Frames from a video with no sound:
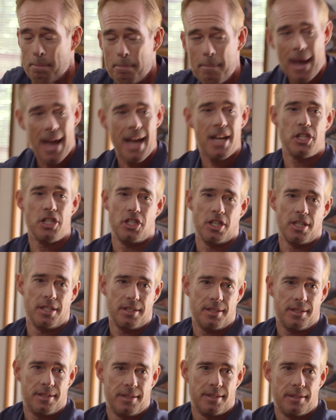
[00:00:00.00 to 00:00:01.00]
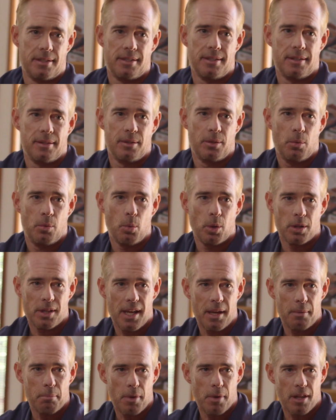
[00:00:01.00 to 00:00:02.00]
imagine
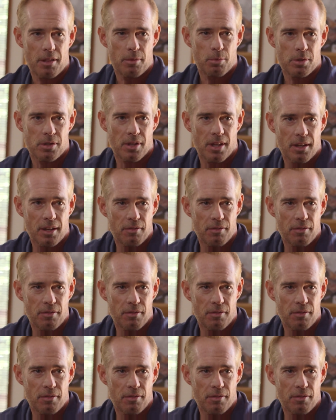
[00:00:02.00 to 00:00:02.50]
what that month was